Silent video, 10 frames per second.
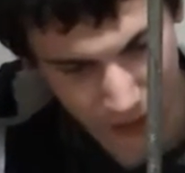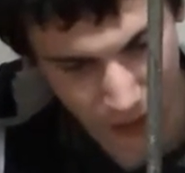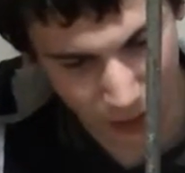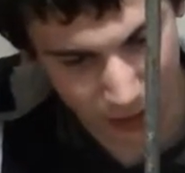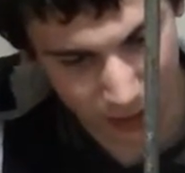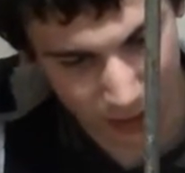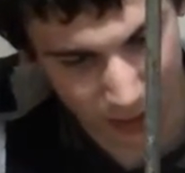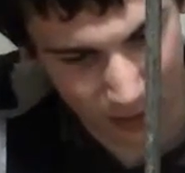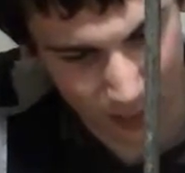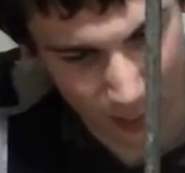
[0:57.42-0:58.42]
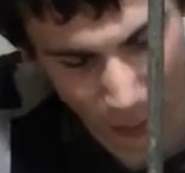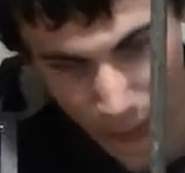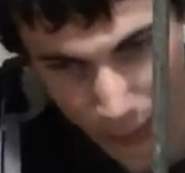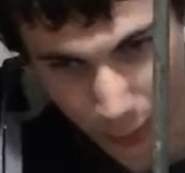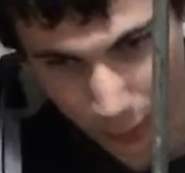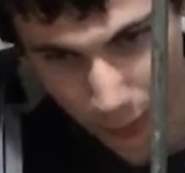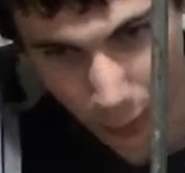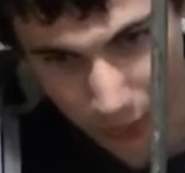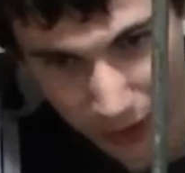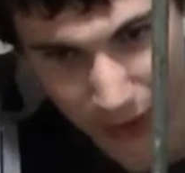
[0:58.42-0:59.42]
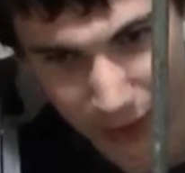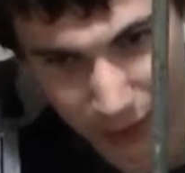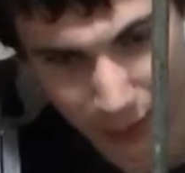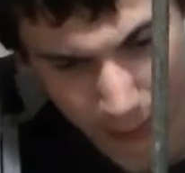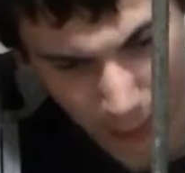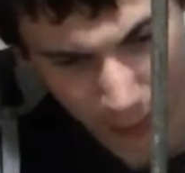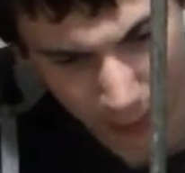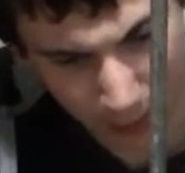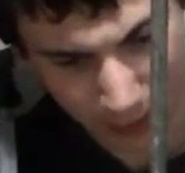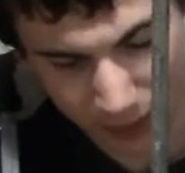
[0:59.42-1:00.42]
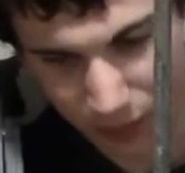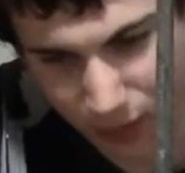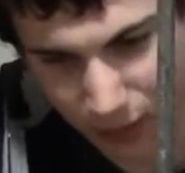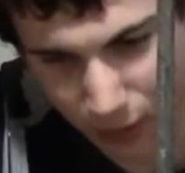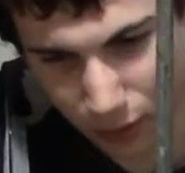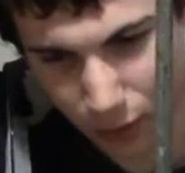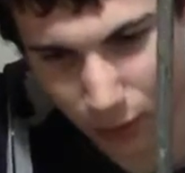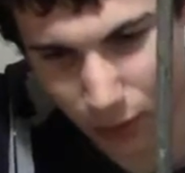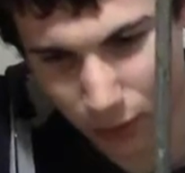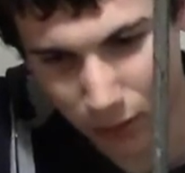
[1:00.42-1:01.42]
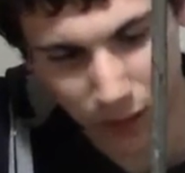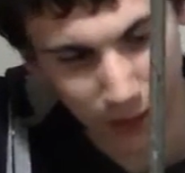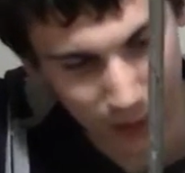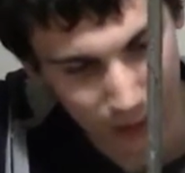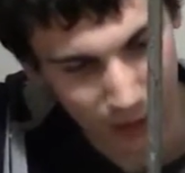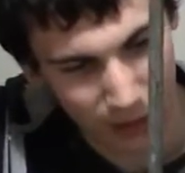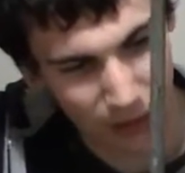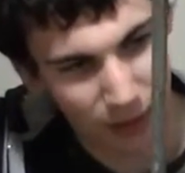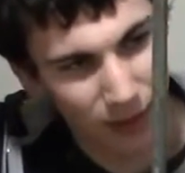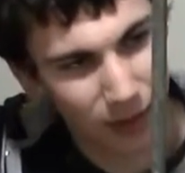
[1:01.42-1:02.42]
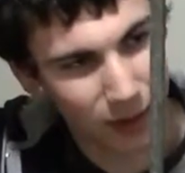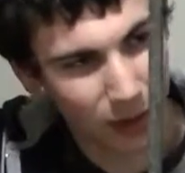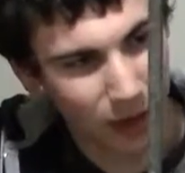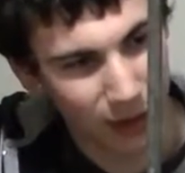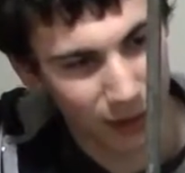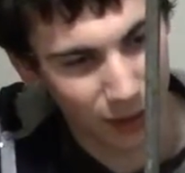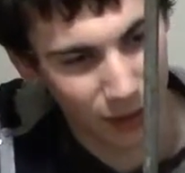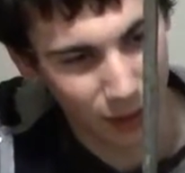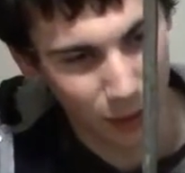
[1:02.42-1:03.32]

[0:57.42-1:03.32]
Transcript: current, a motor will rotate the ball bearing so that the hole is in line